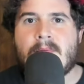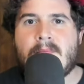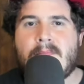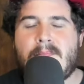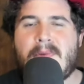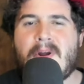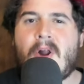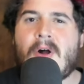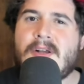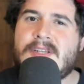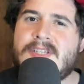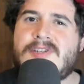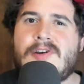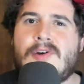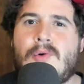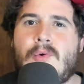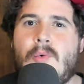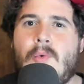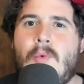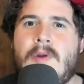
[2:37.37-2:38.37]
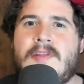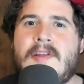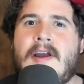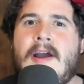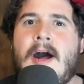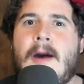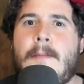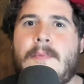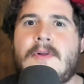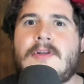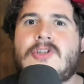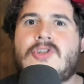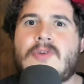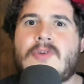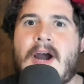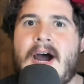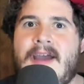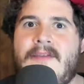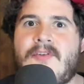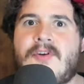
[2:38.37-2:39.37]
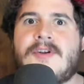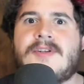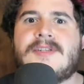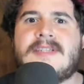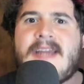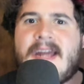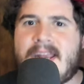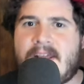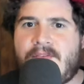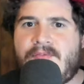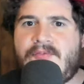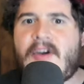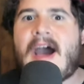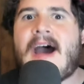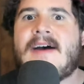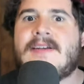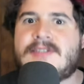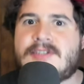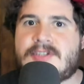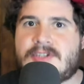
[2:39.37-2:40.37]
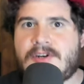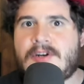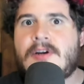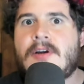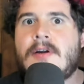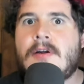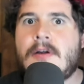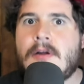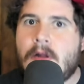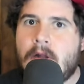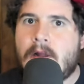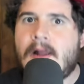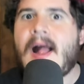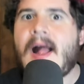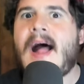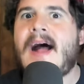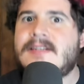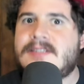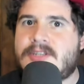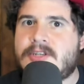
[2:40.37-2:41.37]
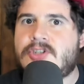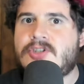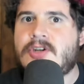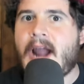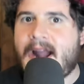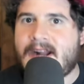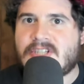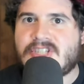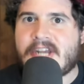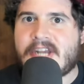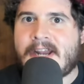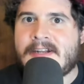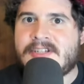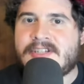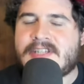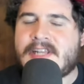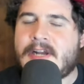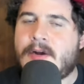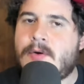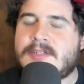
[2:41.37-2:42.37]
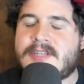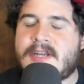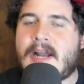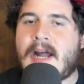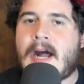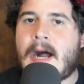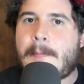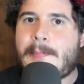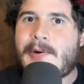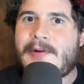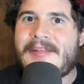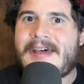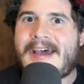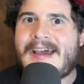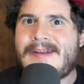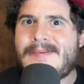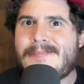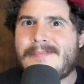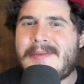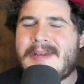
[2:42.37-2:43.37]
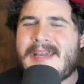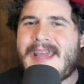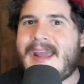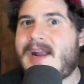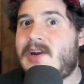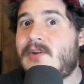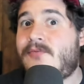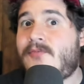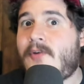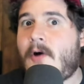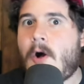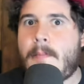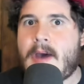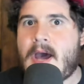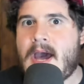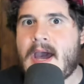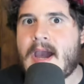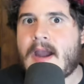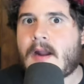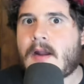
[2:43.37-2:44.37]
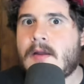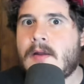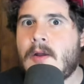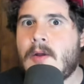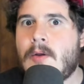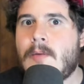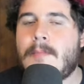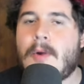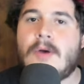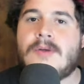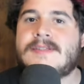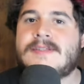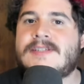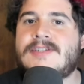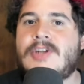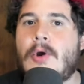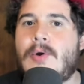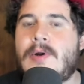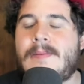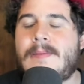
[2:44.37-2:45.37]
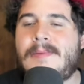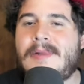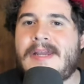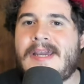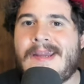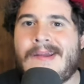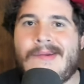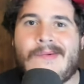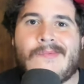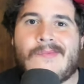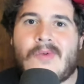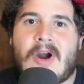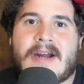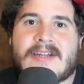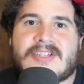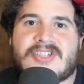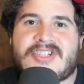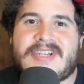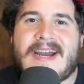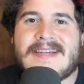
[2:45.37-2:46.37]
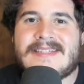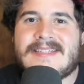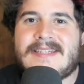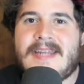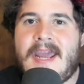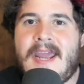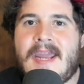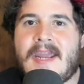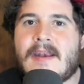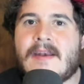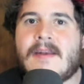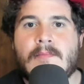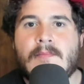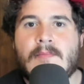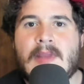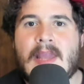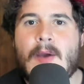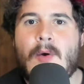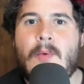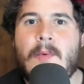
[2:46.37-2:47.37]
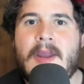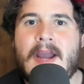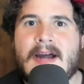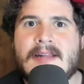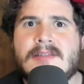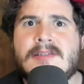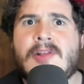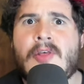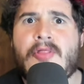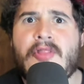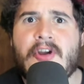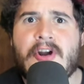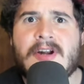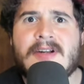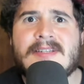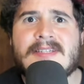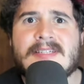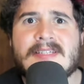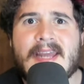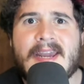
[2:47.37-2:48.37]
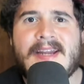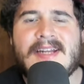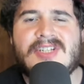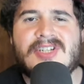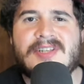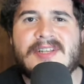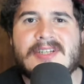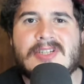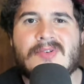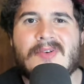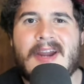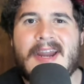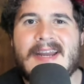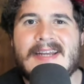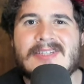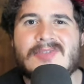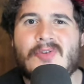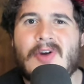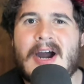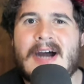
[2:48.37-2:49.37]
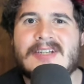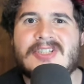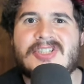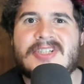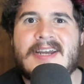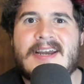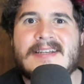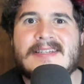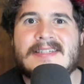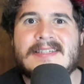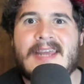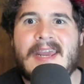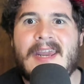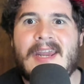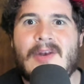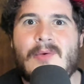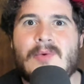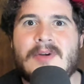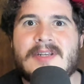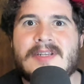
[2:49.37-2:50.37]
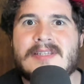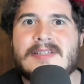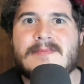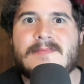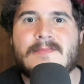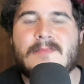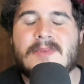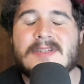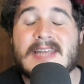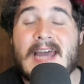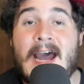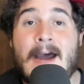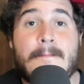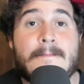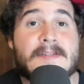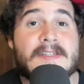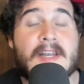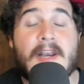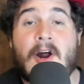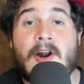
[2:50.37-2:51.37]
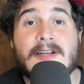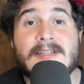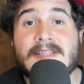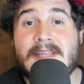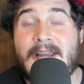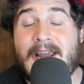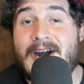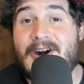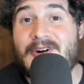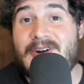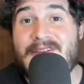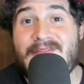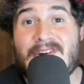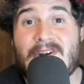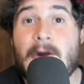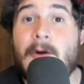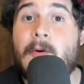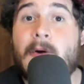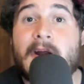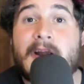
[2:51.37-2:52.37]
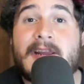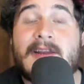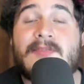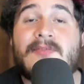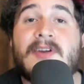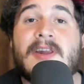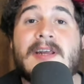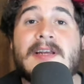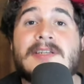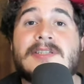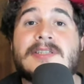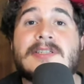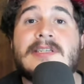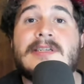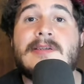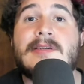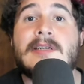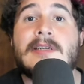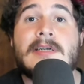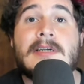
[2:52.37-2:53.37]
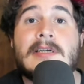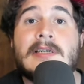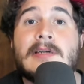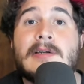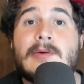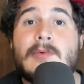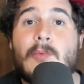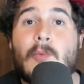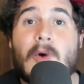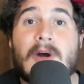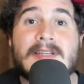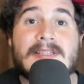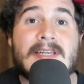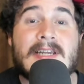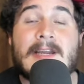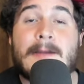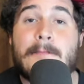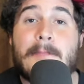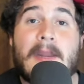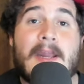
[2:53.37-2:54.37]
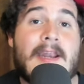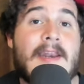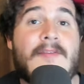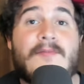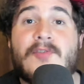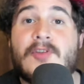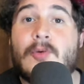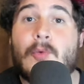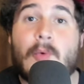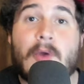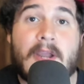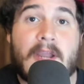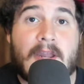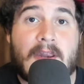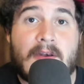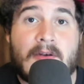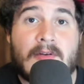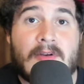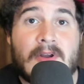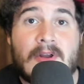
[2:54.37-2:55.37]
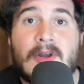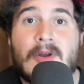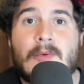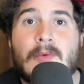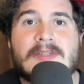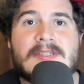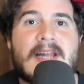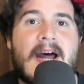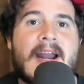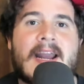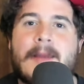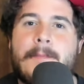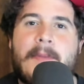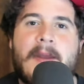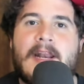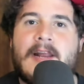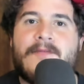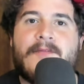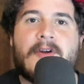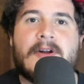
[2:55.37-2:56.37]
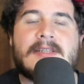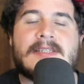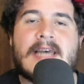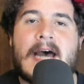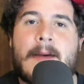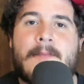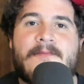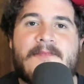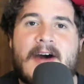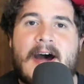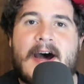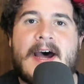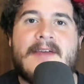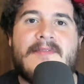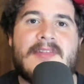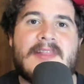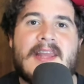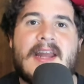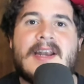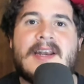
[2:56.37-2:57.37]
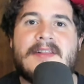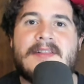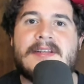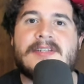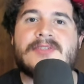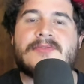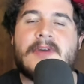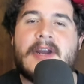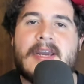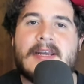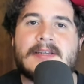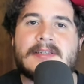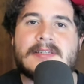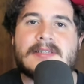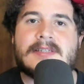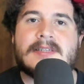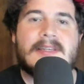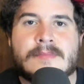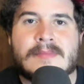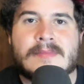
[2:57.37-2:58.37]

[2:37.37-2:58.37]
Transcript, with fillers: But also, with a couple of drivers getting faster as the track changes, there was a couple that began to fall back most notably Ross Chastain. Yeah, when we got to the third stage of this race, Ross Chastain was was absent. Honestly, I don't even know where he finished. He wasn't competing for the win, was not competing for a top 5 at the end of this race.